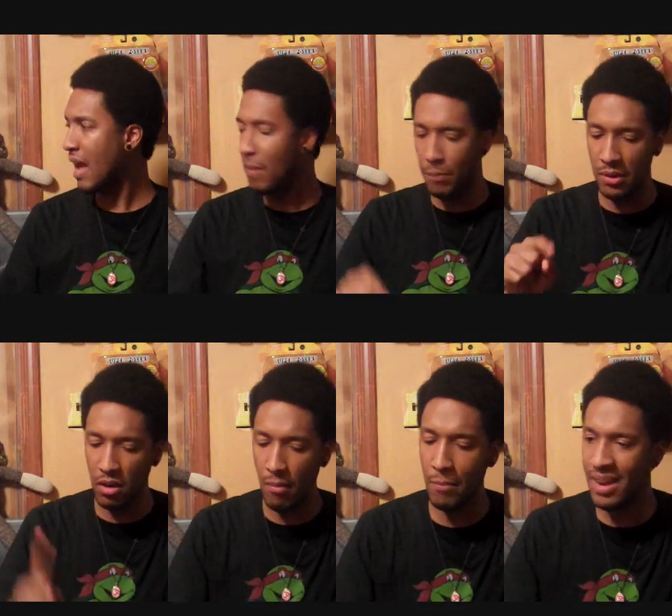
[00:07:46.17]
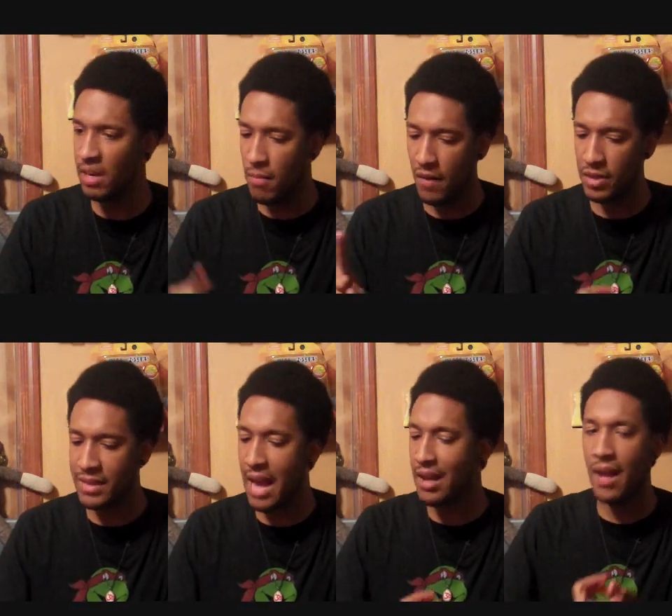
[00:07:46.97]
I've been putting all my money into
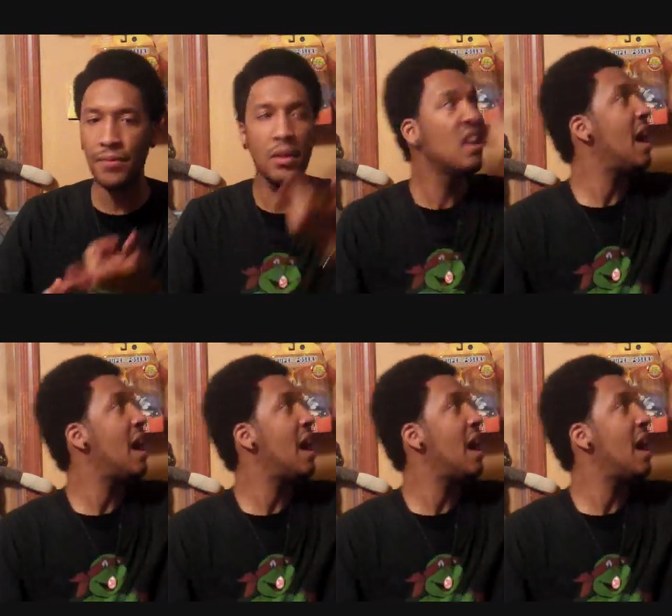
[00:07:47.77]
Marvel's Capcom.